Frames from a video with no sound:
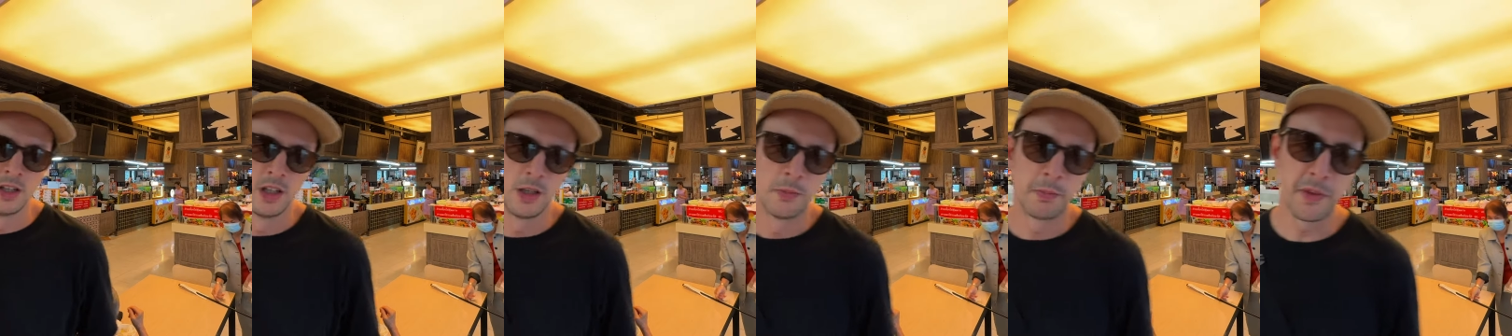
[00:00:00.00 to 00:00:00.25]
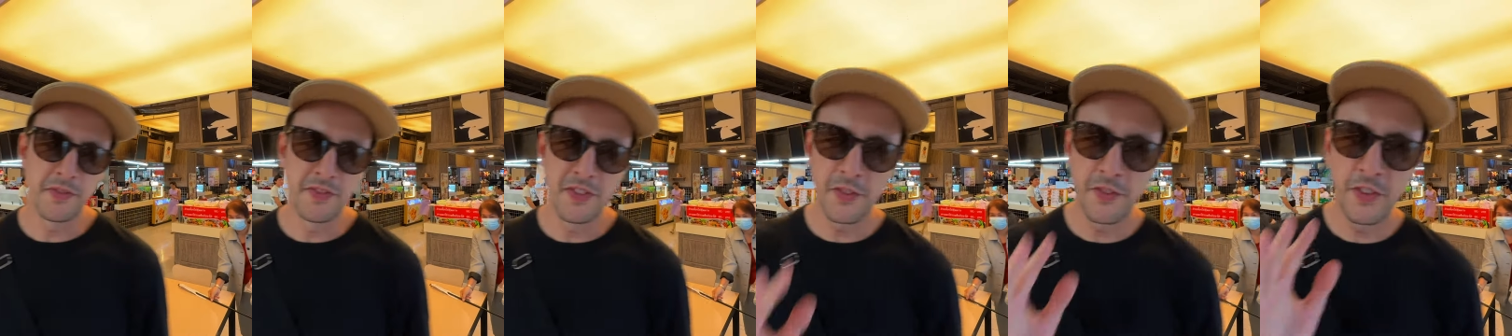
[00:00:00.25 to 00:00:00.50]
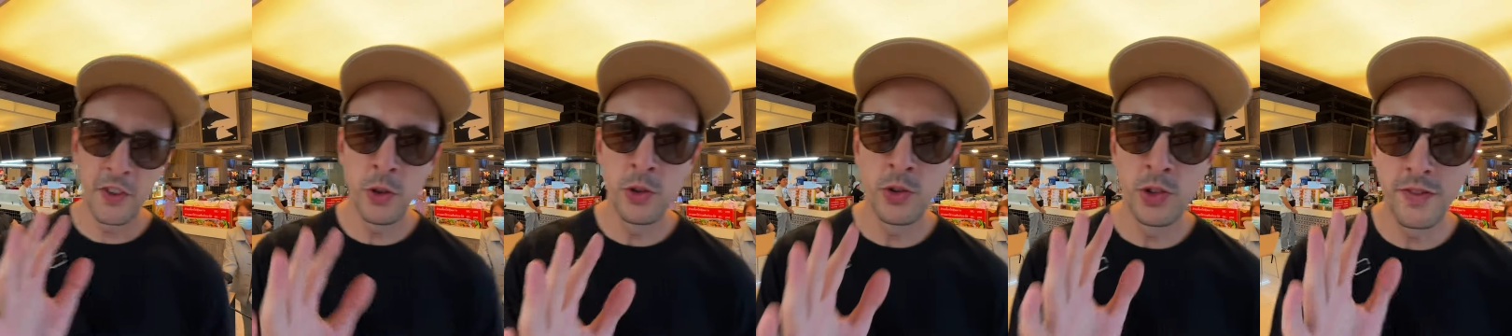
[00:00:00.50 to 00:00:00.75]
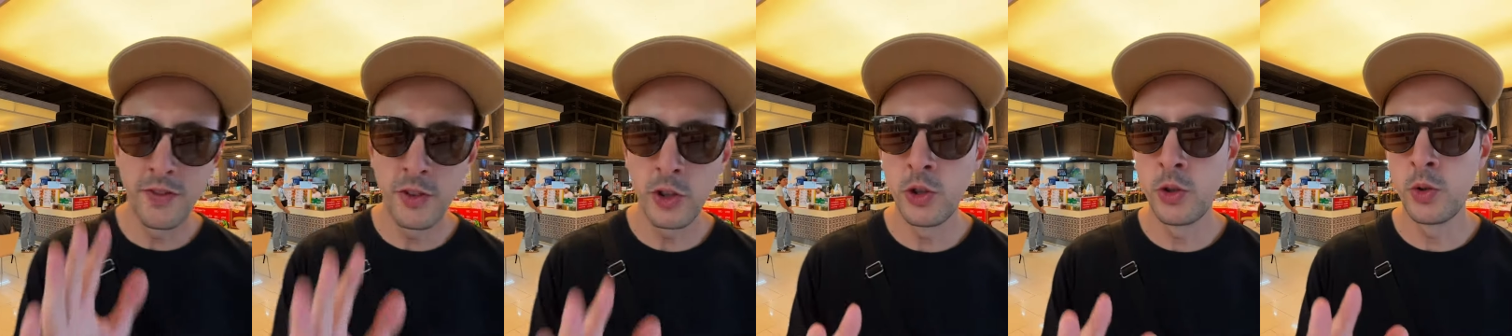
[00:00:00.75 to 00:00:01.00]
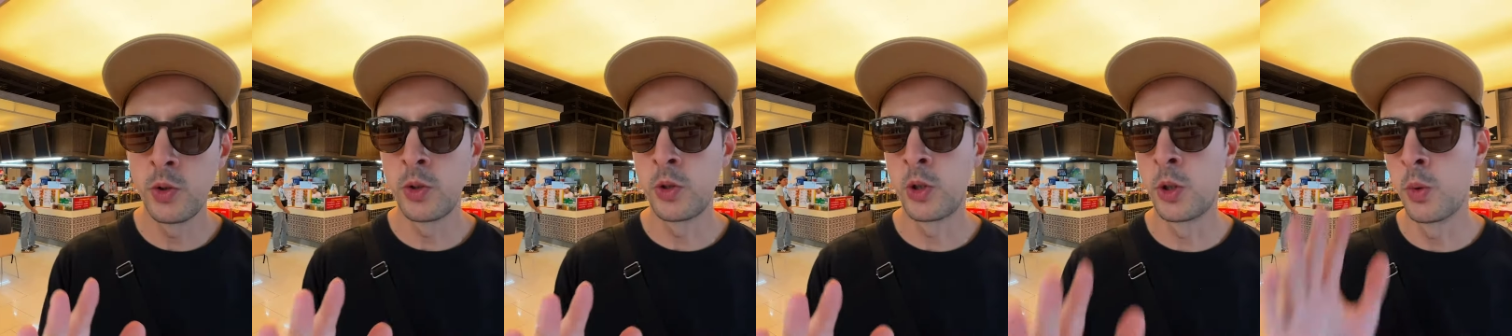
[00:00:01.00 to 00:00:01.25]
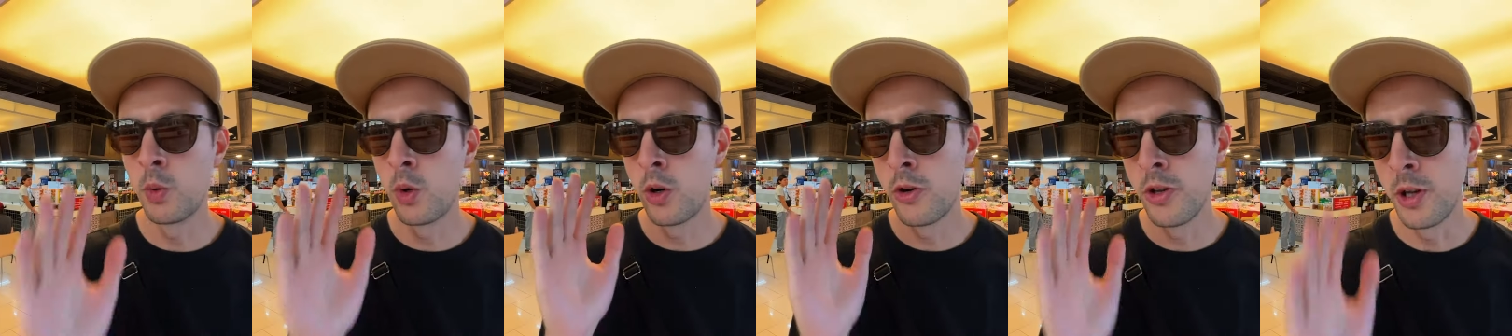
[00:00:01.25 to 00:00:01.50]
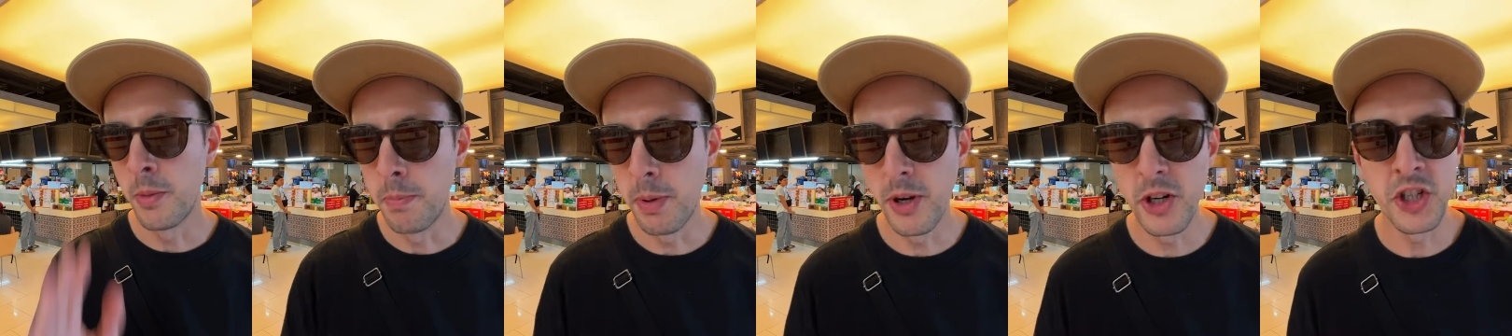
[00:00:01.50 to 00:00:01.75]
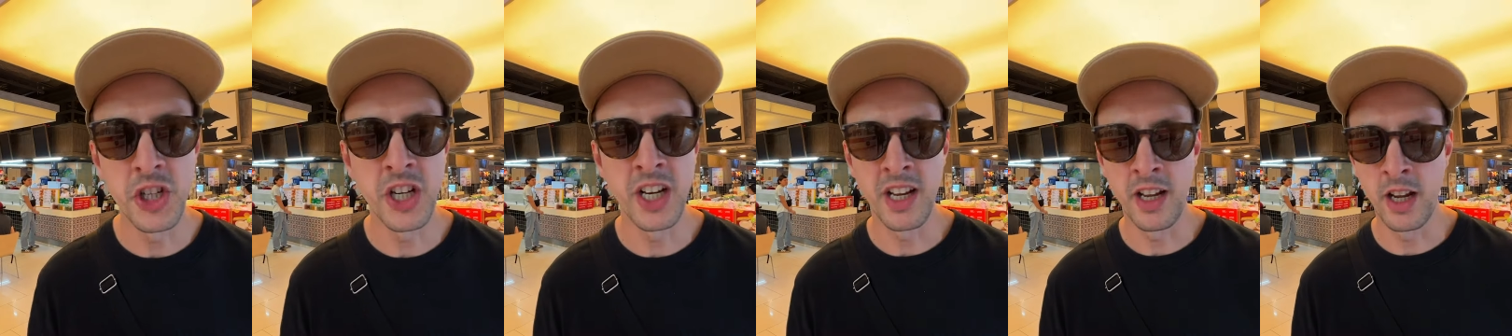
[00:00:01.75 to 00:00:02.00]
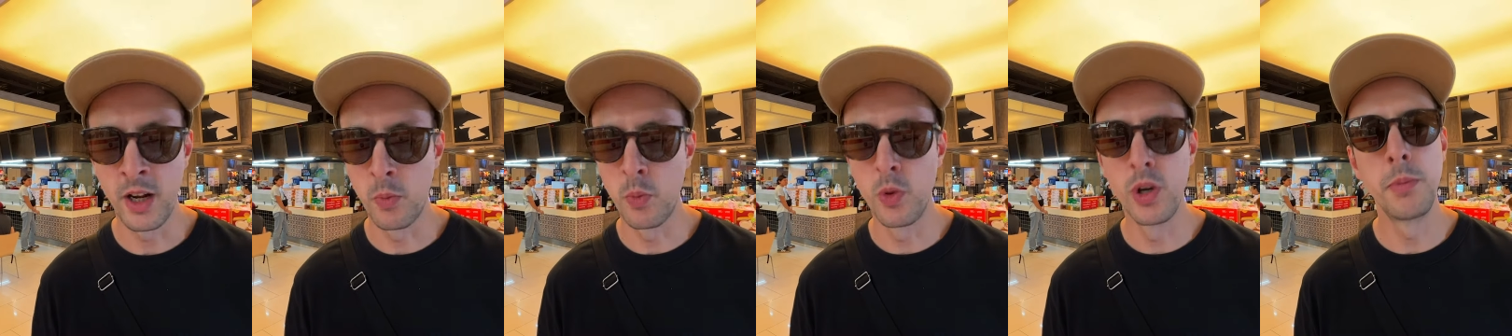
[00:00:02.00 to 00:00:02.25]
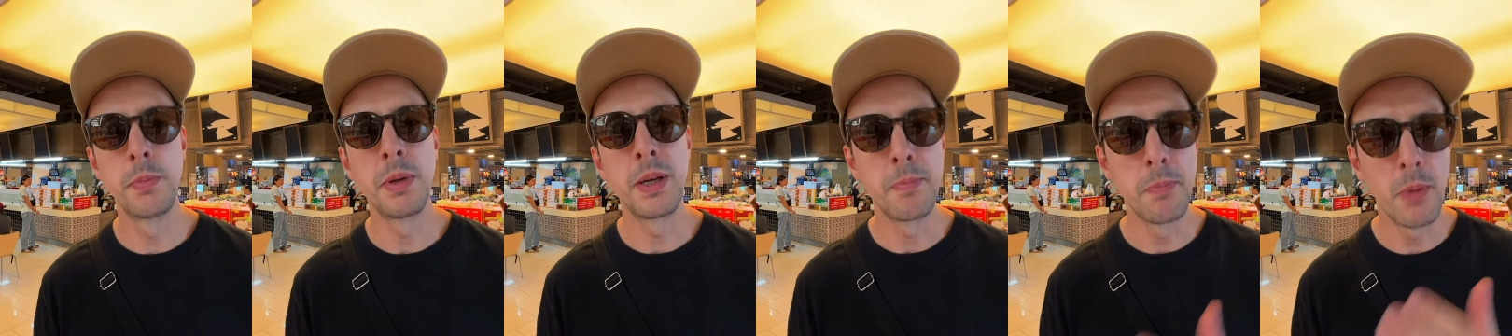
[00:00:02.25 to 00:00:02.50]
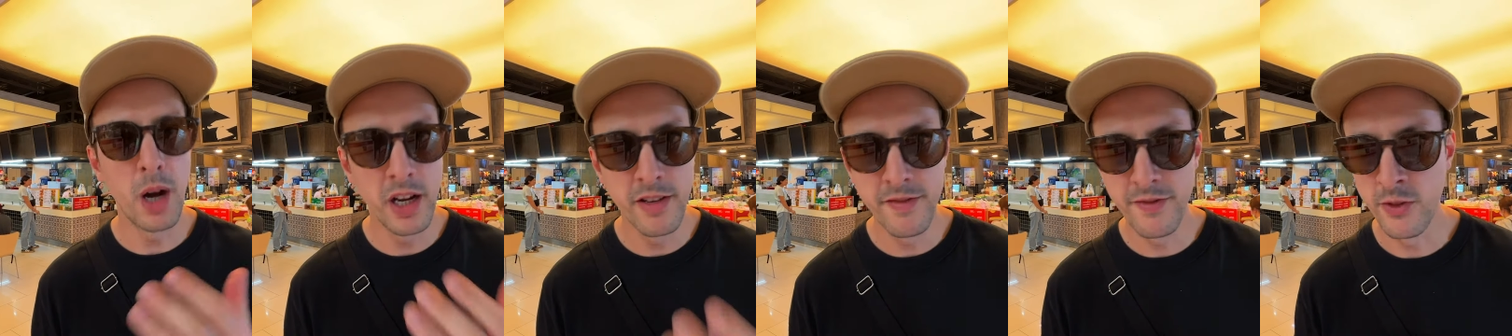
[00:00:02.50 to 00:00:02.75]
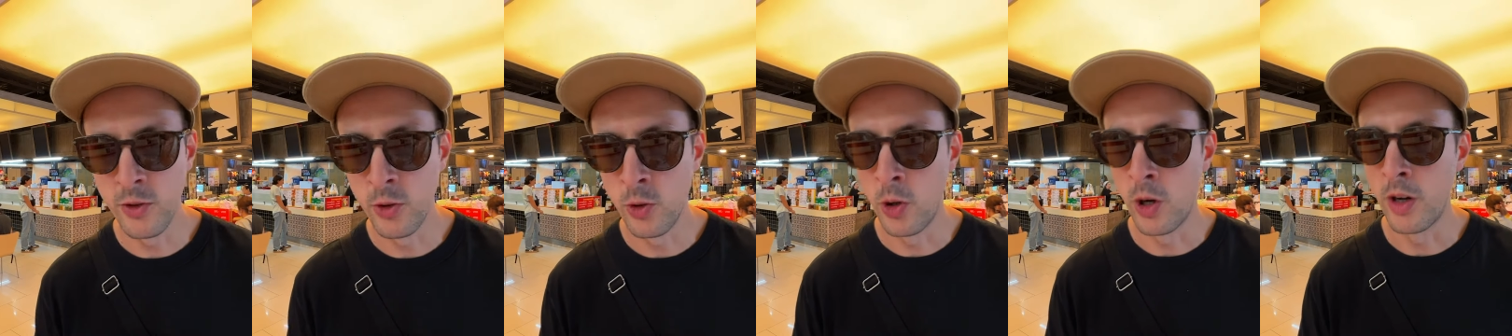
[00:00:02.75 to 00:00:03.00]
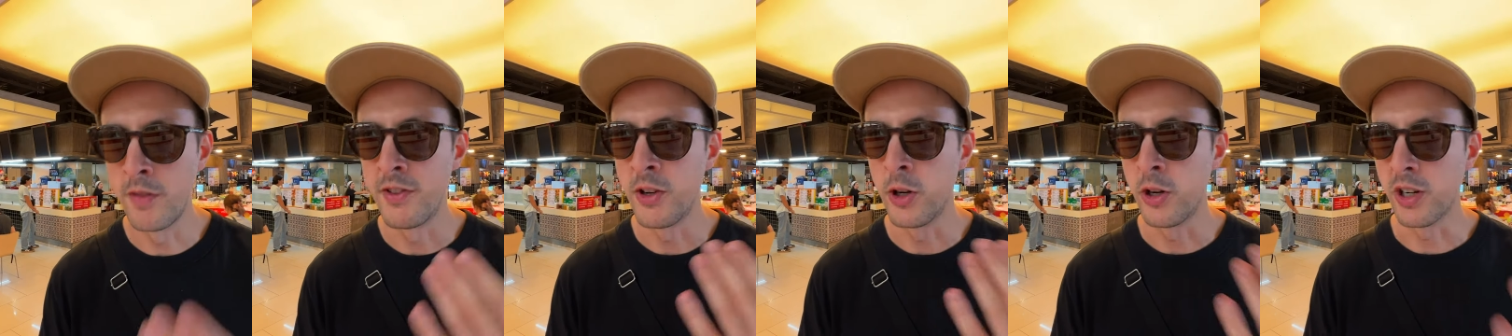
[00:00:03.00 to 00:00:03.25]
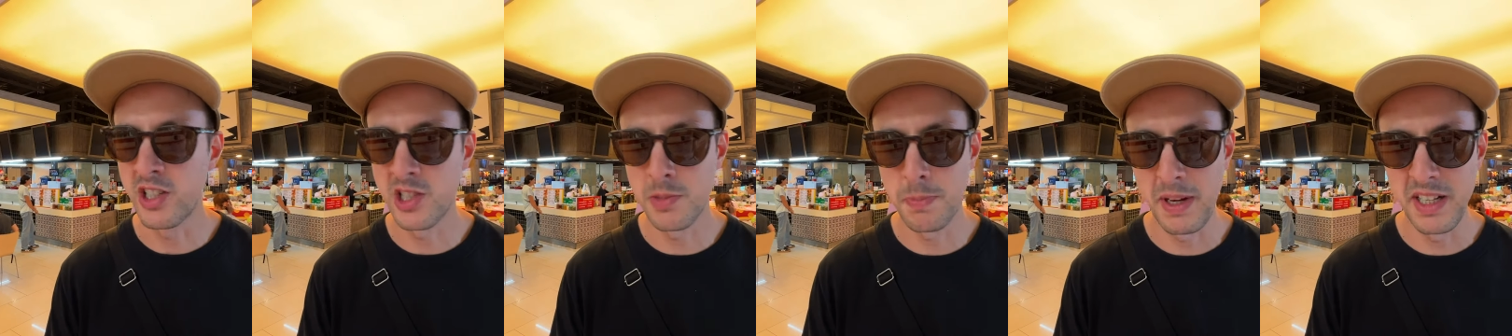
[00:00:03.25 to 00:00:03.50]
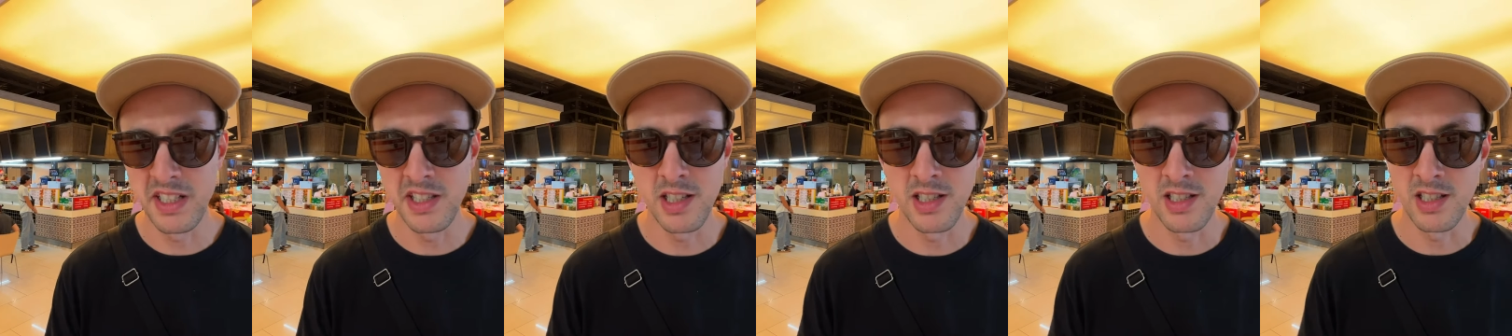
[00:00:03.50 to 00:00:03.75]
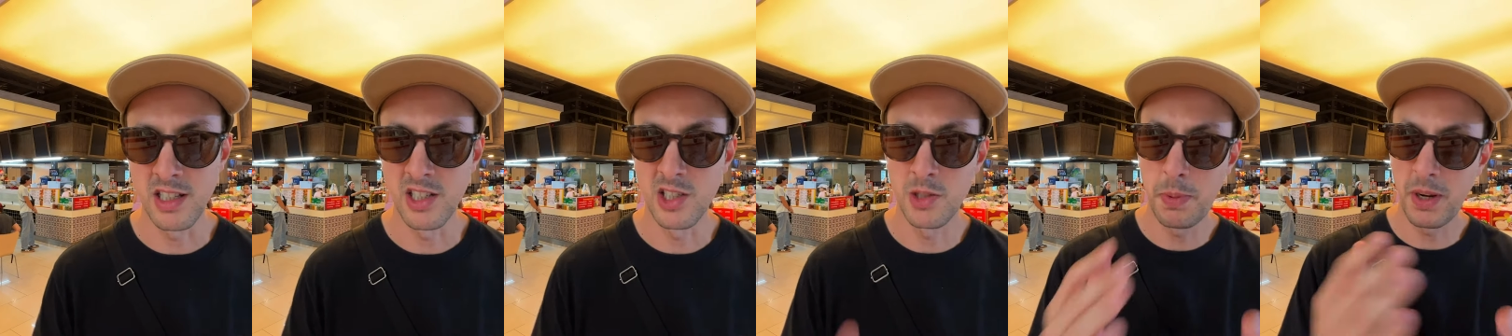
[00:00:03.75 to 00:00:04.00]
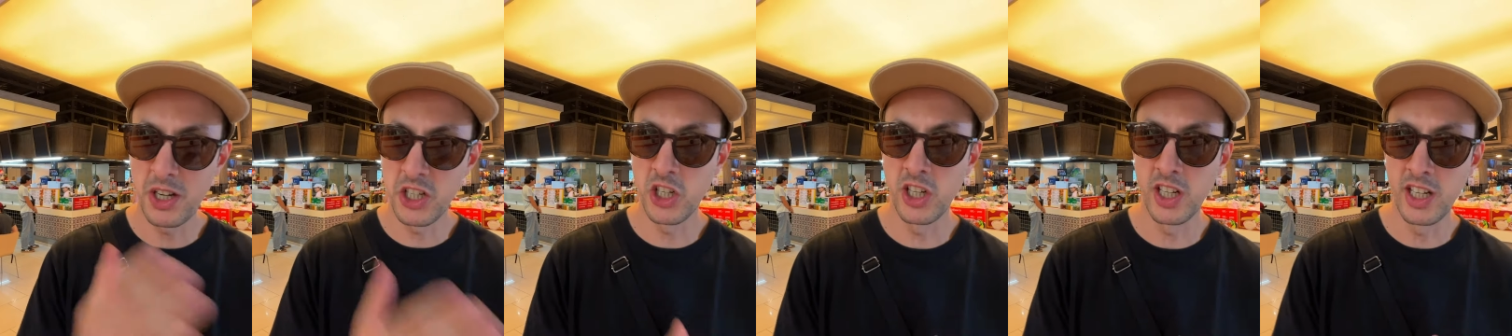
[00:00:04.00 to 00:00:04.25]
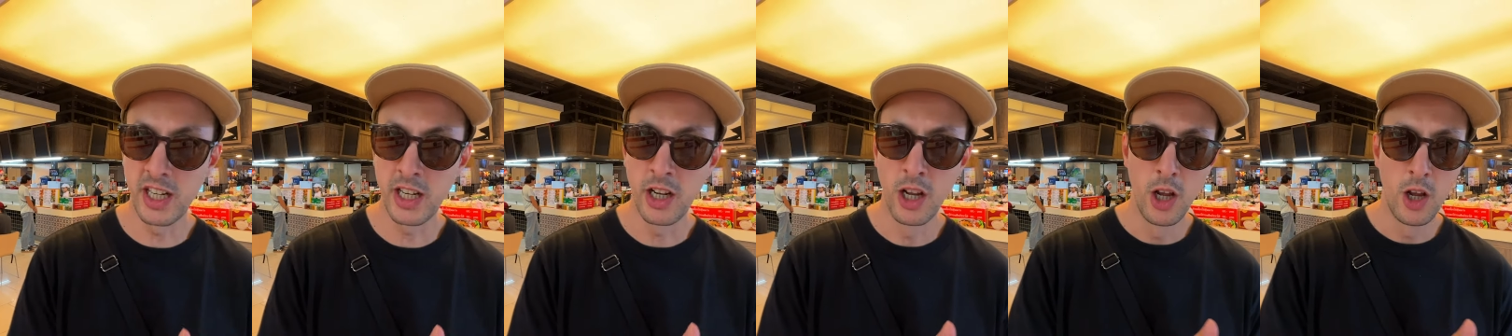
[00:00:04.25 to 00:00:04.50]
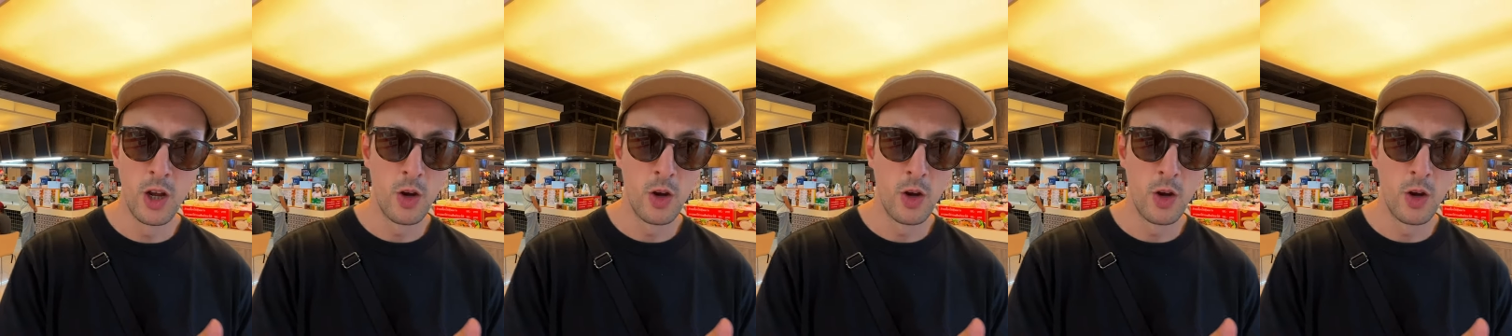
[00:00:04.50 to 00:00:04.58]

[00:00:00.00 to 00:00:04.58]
But for those of you who are on a budget and want to be mindful of your expenses, especially